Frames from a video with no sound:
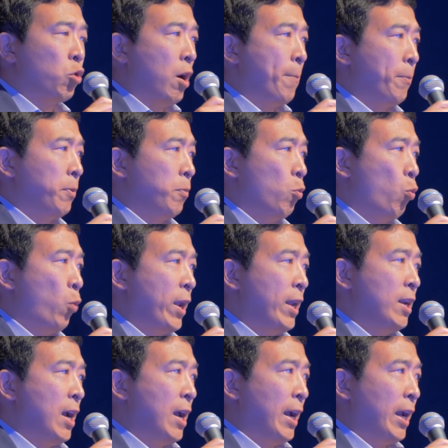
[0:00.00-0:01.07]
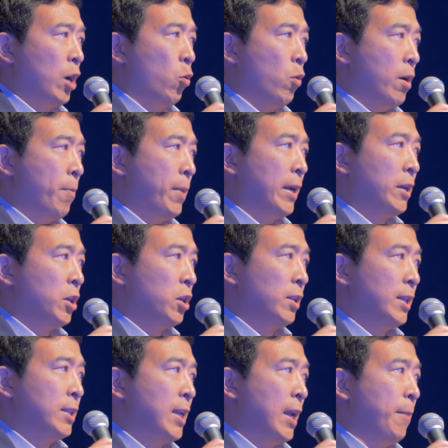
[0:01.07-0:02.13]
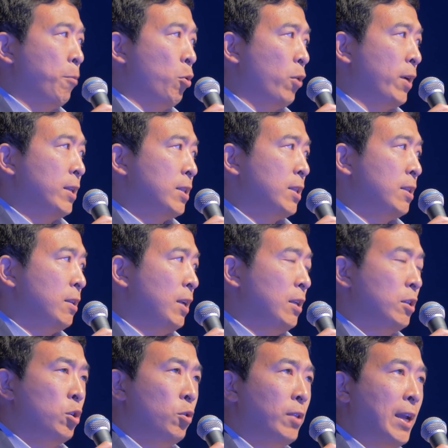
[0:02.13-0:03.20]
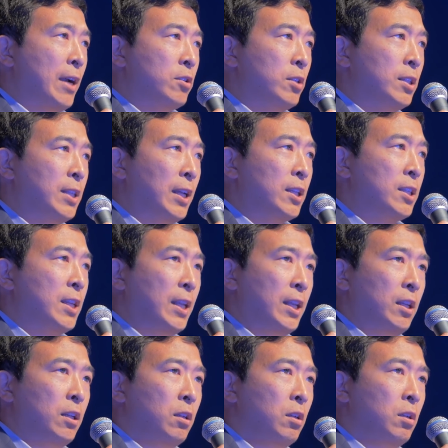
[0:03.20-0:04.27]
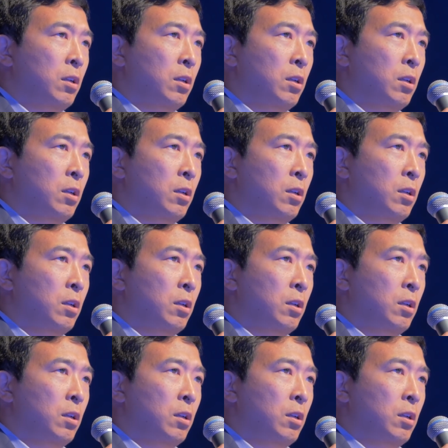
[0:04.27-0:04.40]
Trump win Iowa by nearly 10 points in 2016?